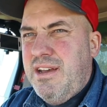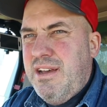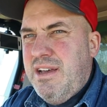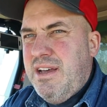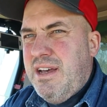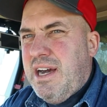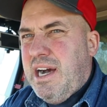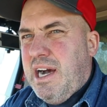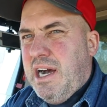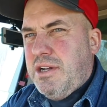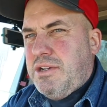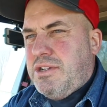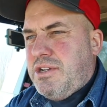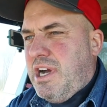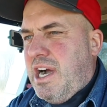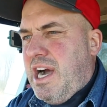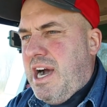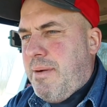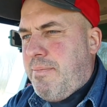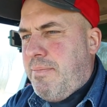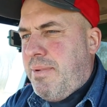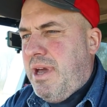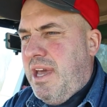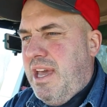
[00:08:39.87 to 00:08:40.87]
I'll drop
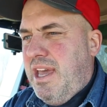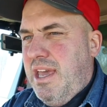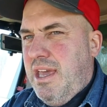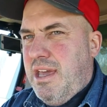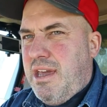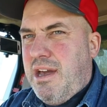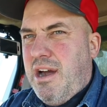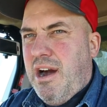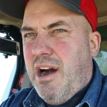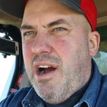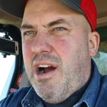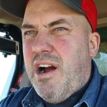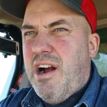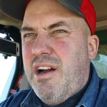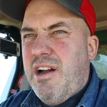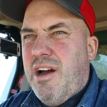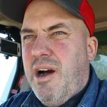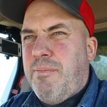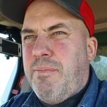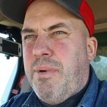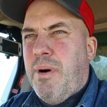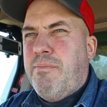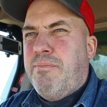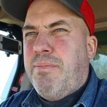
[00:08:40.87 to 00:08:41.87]
a card up
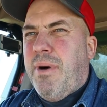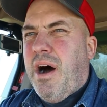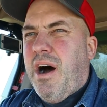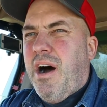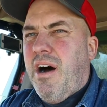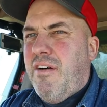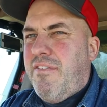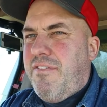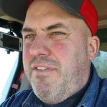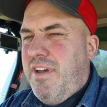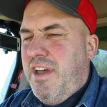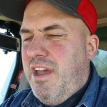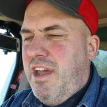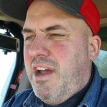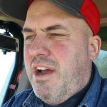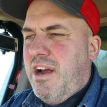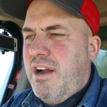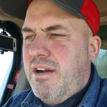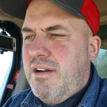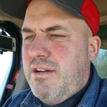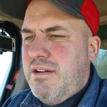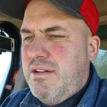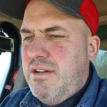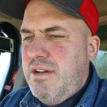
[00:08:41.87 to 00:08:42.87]
above here
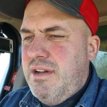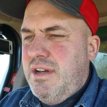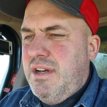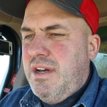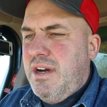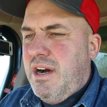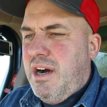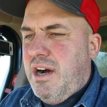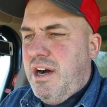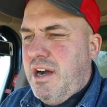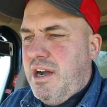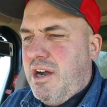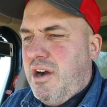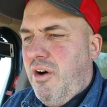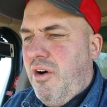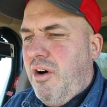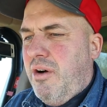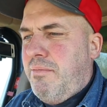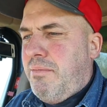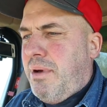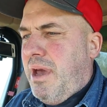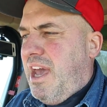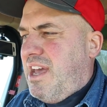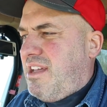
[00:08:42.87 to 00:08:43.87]
going
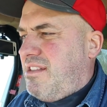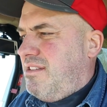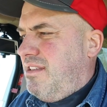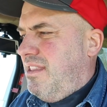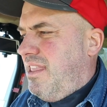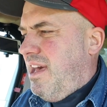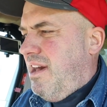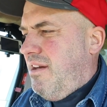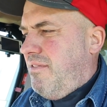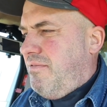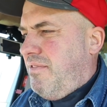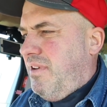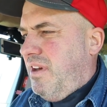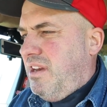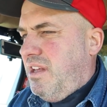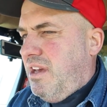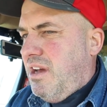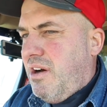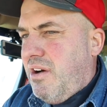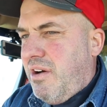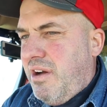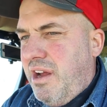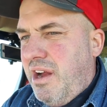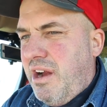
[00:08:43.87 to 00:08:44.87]
back to that video
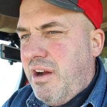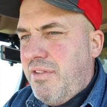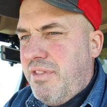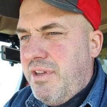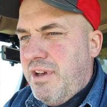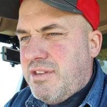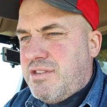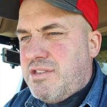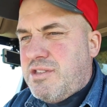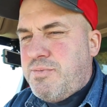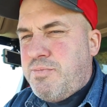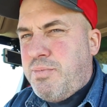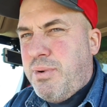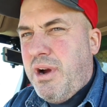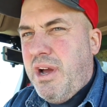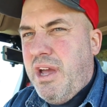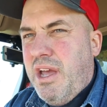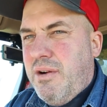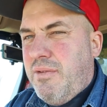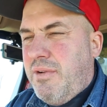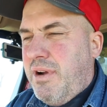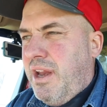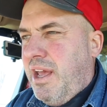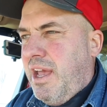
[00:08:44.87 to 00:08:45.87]
here this spring
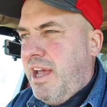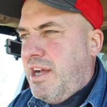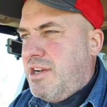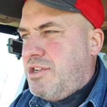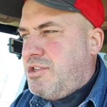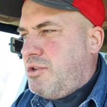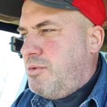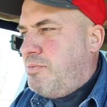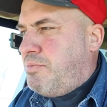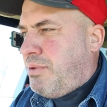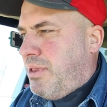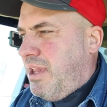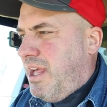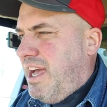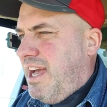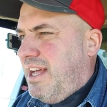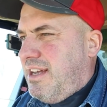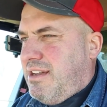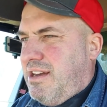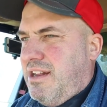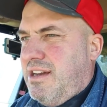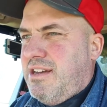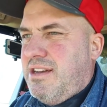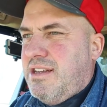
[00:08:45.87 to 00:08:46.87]
when Andrew
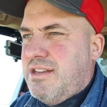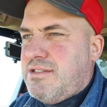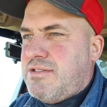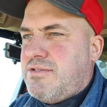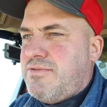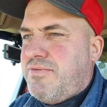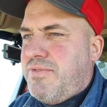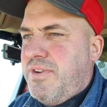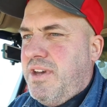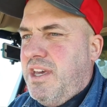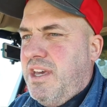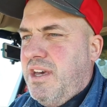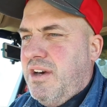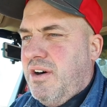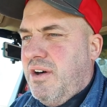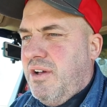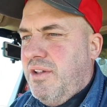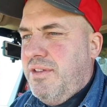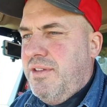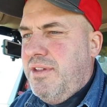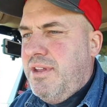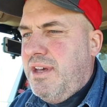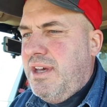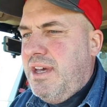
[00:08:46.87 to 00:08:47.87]
planted this field,
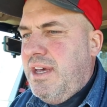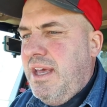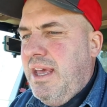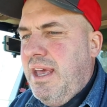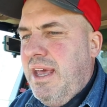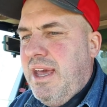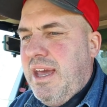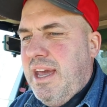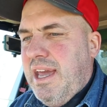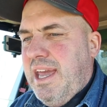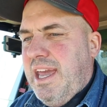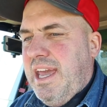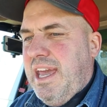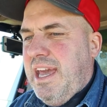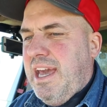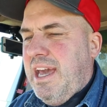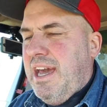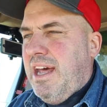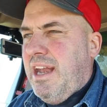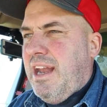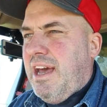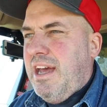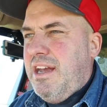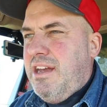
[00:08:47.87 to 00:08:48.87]
and
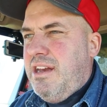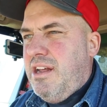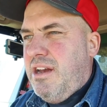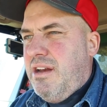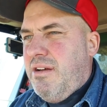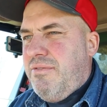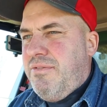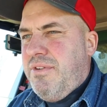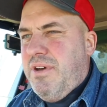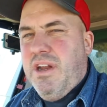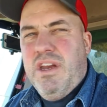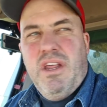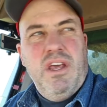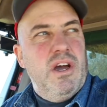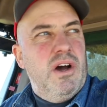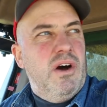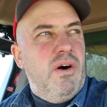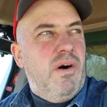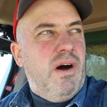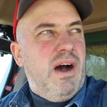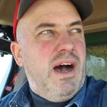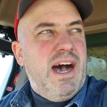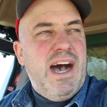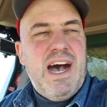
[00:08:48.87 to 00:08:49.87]
I did a video
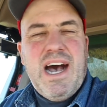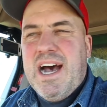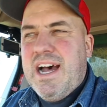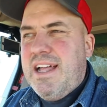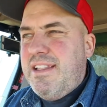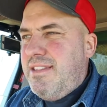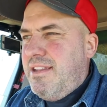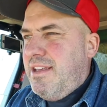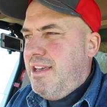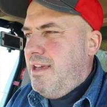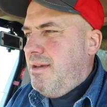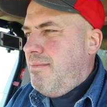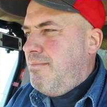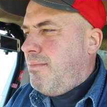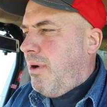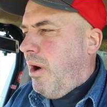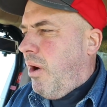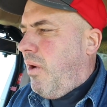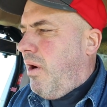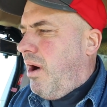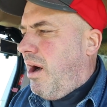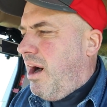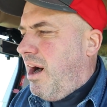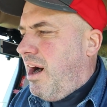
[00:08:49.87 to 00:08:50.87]
on the
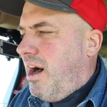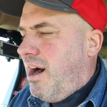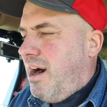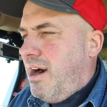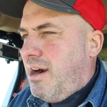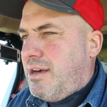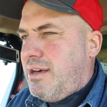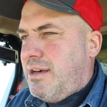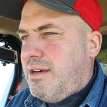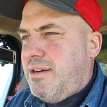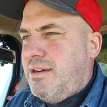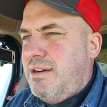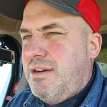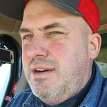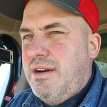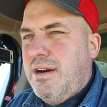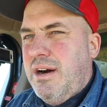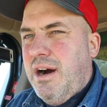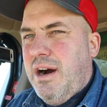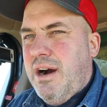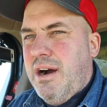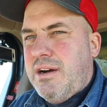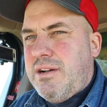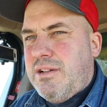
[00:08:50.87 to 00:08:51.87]
Mohawk
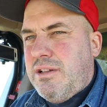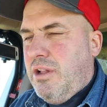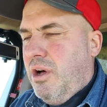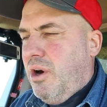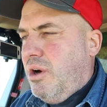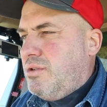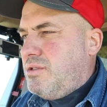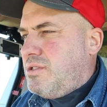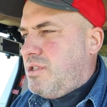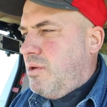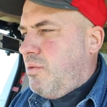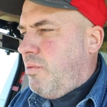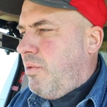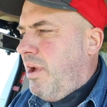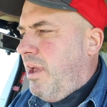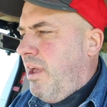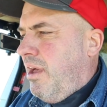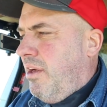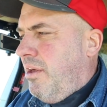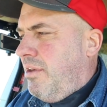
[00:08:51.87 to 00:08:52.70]
closing wheel.